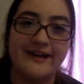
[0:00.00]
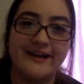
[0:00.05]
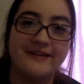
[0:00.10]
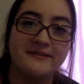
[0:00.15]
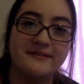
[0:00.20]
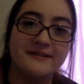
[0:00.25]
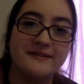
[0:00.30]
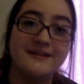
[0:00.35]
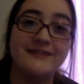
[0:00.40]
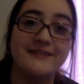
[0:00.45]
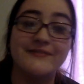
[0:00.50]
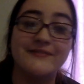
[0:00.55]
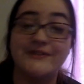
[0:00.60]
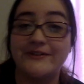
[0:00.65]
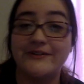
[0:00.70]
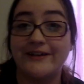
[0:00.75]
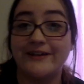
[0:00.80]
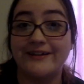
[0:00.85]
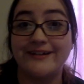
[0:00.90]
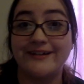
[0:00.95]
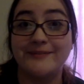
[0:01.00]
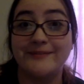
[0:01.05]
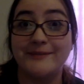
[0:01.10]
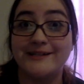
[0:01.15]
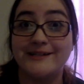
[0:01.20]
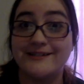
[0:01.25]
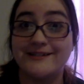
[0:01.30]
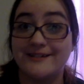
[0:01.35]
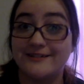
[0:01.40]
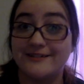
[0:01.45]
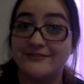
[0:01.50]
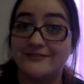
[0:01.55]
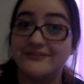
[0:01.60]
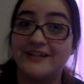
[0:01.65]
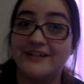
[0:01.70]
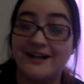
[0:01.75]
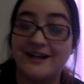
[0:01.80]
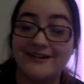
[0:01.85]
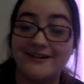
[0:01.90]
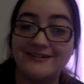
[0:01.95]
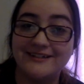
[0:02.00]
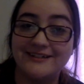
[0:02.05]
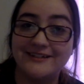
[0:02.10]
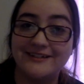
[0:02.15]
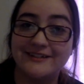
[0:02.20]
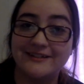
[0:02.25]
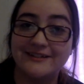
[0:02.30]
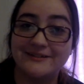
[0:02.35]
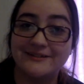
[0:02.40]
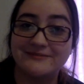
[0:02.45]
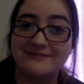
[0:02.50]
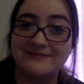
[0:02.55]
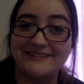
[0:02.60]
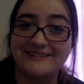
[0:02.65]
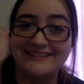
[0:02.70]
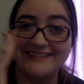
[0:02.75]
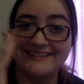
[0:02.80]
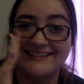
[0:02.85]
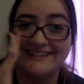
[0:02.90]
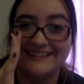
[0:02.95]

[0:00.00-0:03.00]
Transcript: I think I've collected myself now a little bit,